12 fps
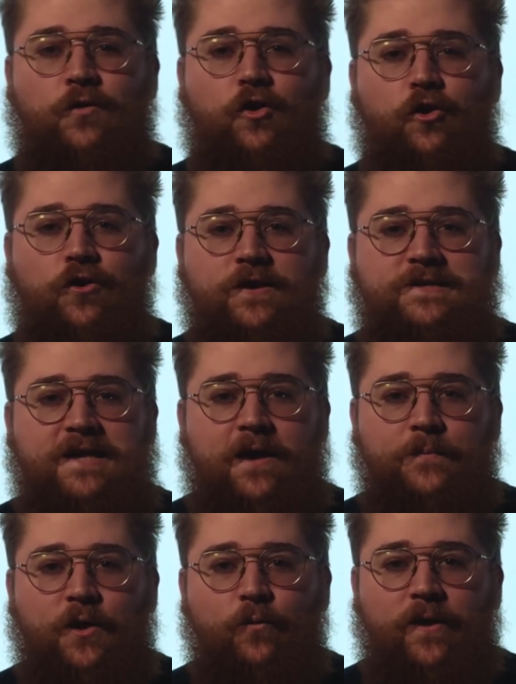Ernest
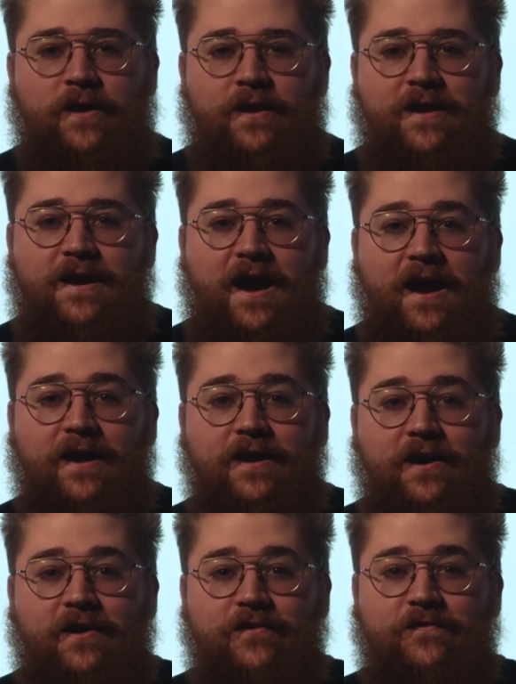Hemingway, an
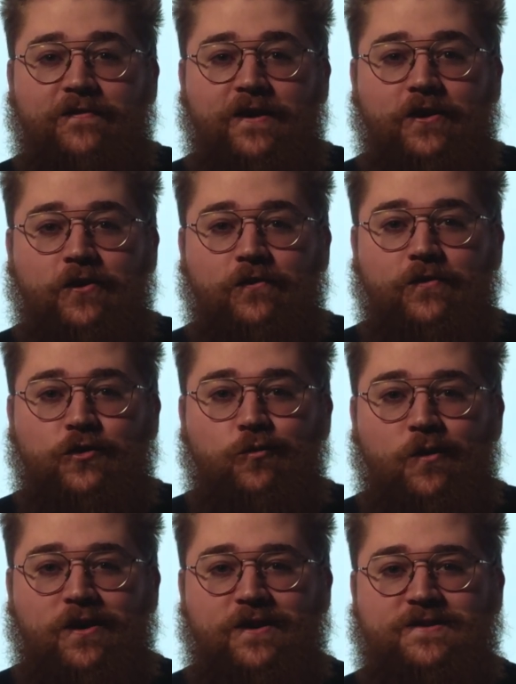icon figure of the
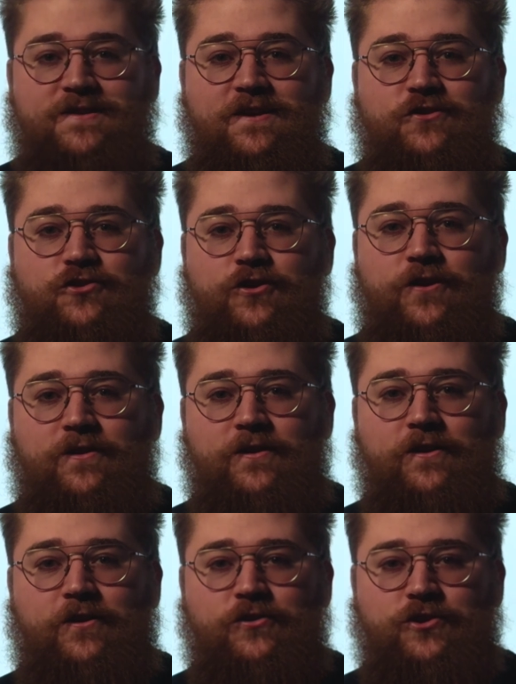20th century
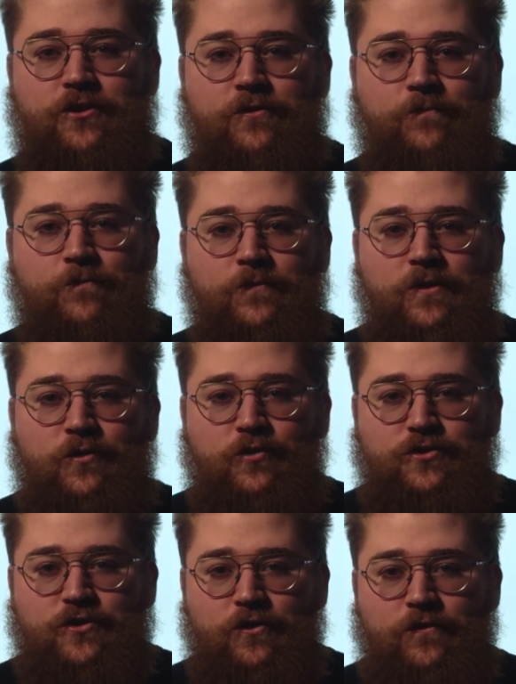literature,
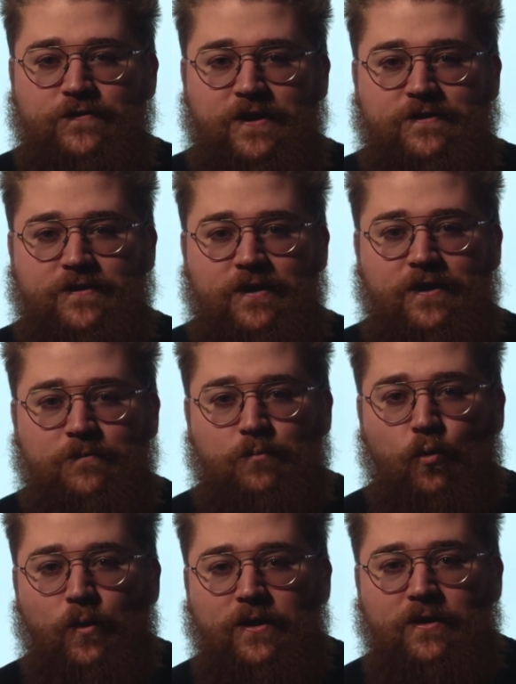serves as a
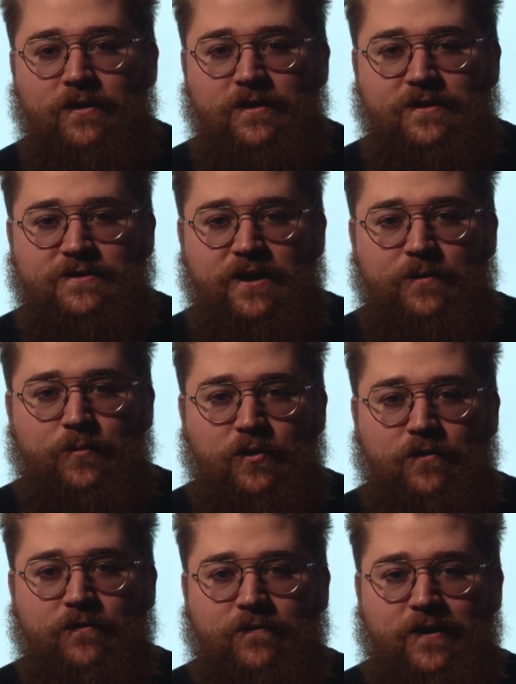poignant
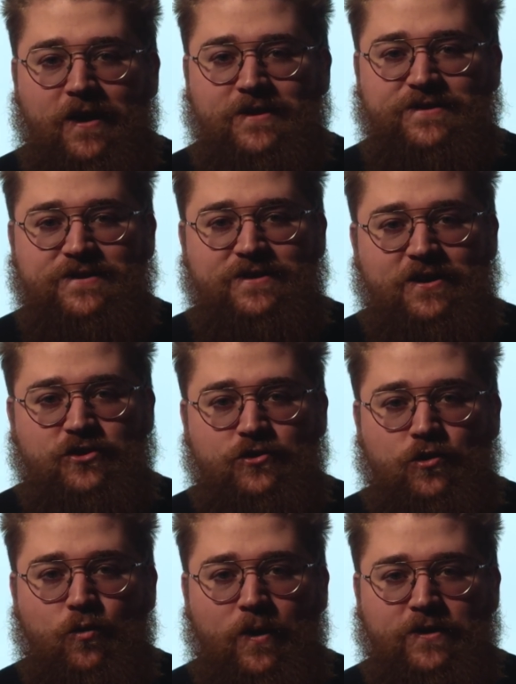example of
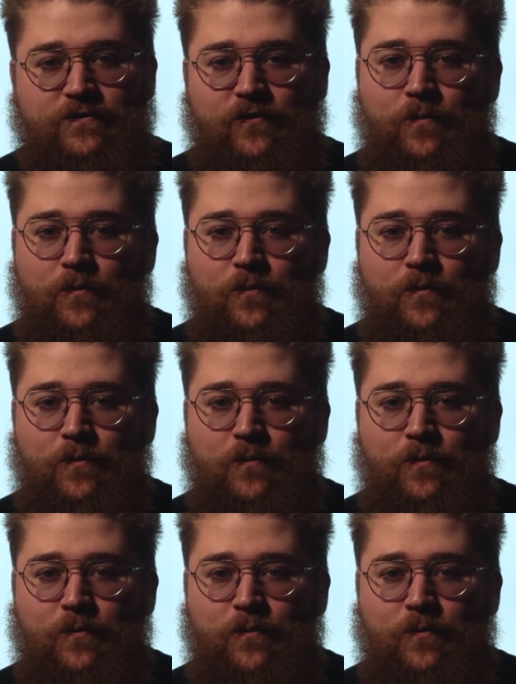existential quest for